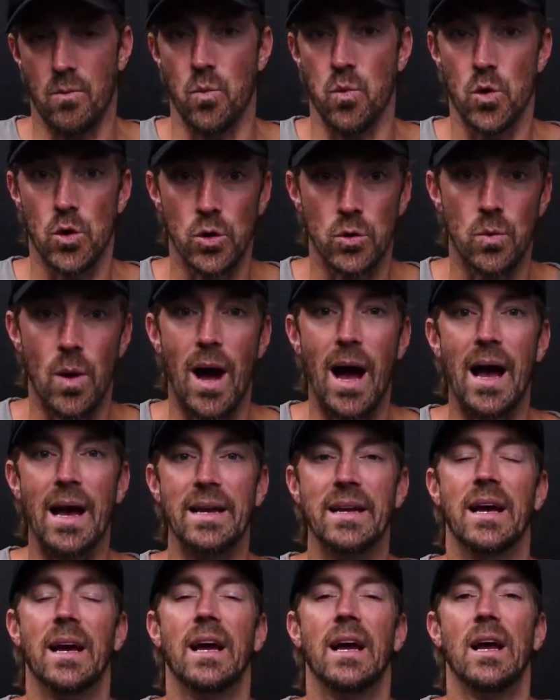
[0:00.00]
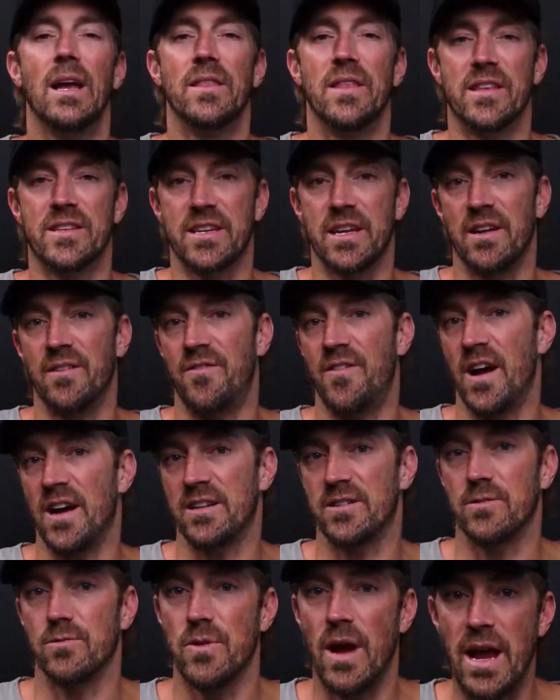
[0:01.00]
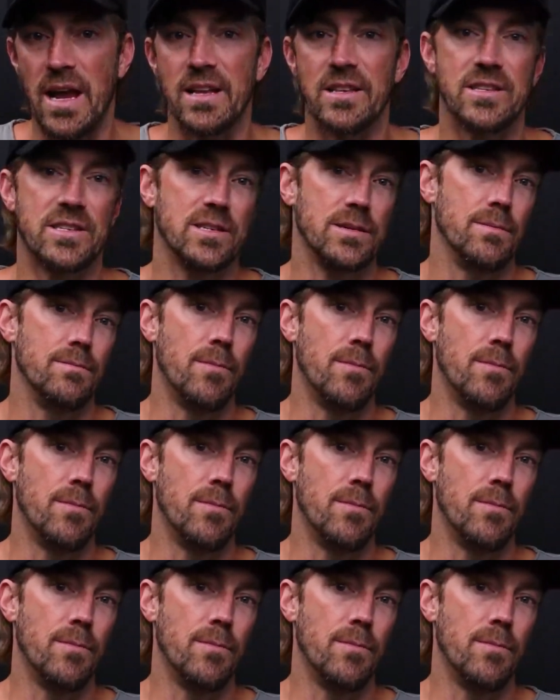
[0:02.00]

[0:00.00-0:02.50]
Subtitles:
worldwide, that's going to affect rates,